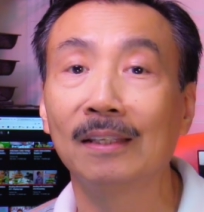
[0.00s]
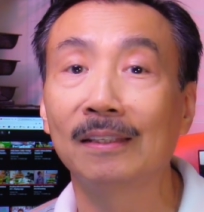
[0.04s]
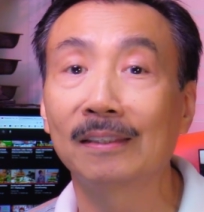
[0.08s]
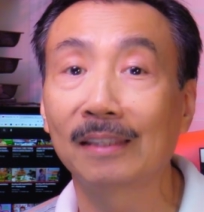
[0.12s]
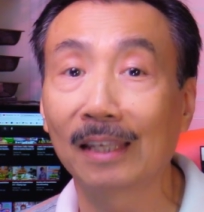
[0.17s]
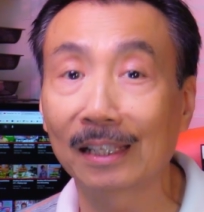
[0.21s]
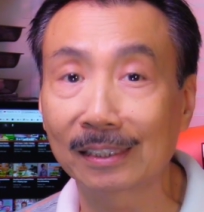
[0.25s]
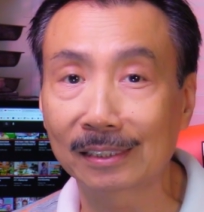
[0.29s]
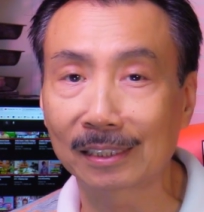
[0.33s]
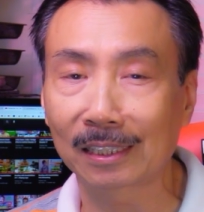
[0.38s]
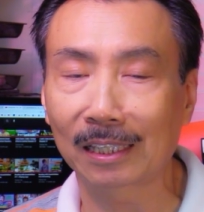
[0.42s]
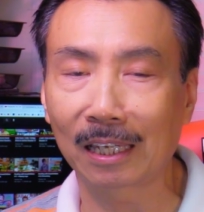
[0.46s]

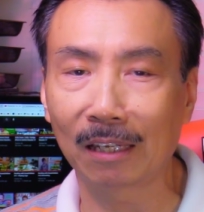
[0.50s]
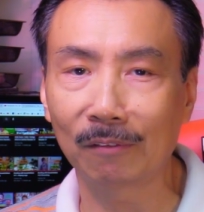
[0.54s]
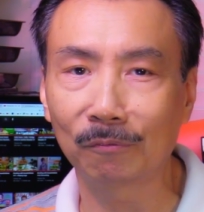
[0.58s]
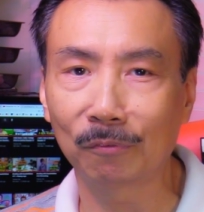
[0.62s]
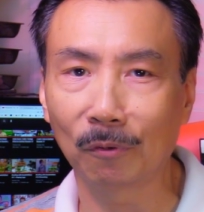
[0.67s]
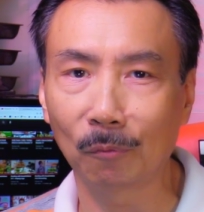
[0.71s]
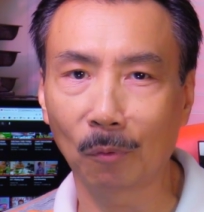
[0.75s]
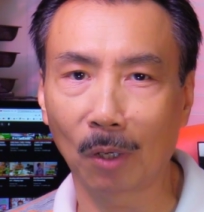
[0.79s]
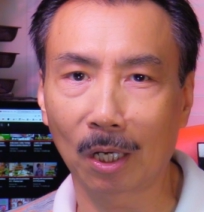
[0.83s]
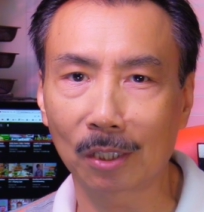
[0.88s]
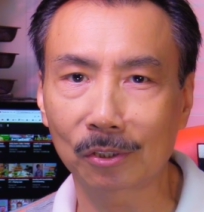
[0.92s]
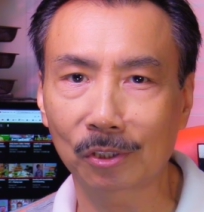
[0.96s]
Thanks again
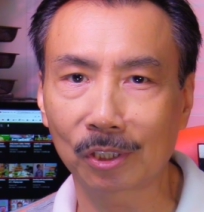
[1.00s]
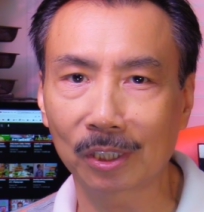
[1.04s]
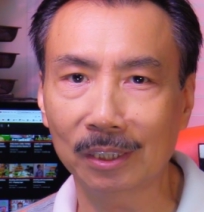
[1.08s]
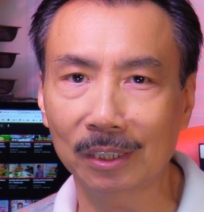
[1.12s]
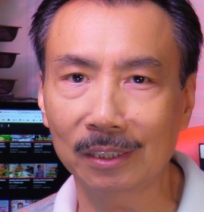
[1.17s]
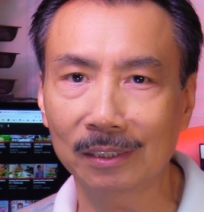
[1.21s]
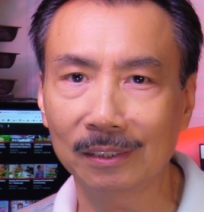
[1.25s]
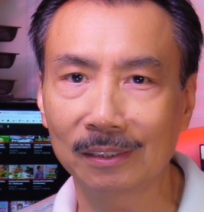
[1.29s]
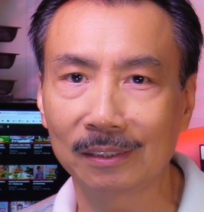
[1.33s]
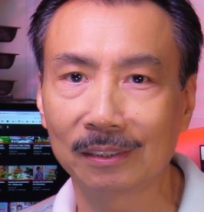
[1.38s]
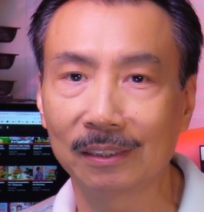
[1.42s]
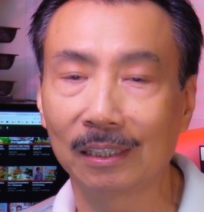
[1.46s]
for
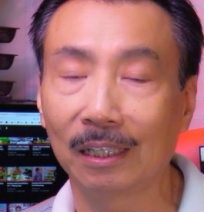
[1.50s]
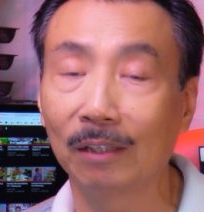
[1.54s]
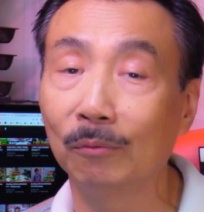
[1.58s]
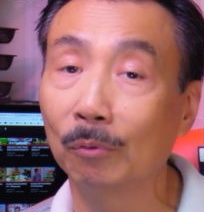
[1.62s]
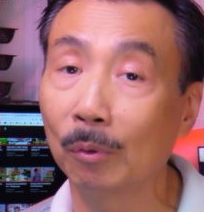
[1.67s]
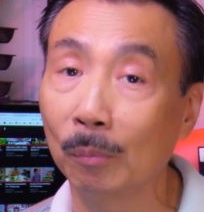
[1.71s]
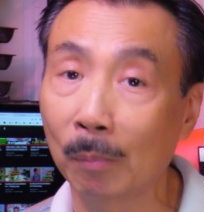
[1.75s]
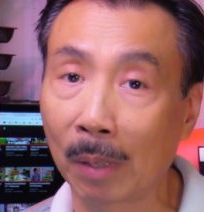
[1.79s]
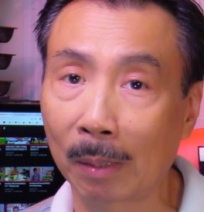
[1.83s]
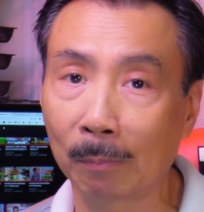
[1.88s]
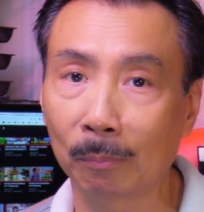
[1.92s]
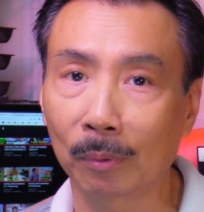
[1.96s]
watching, and
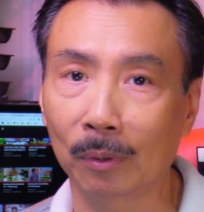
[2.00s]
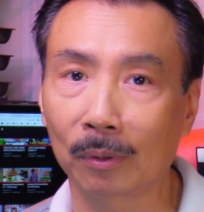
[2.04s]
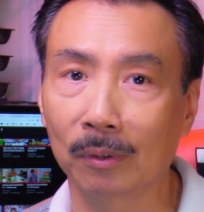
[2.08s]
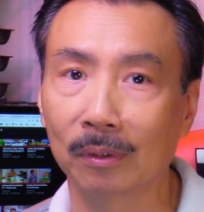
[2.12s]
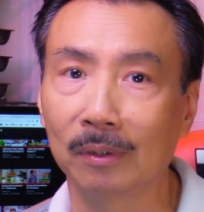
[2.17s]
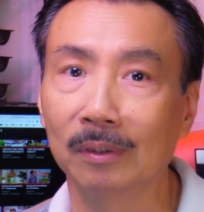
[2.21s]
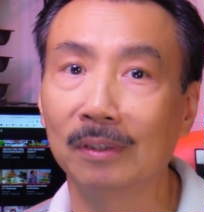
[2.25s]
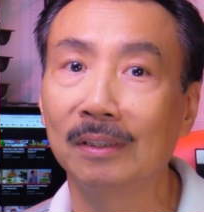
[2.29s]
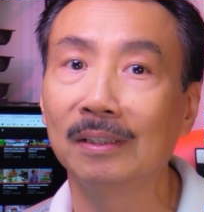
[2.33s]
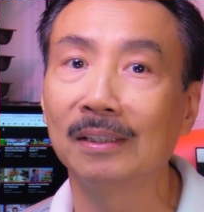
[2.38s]
remember,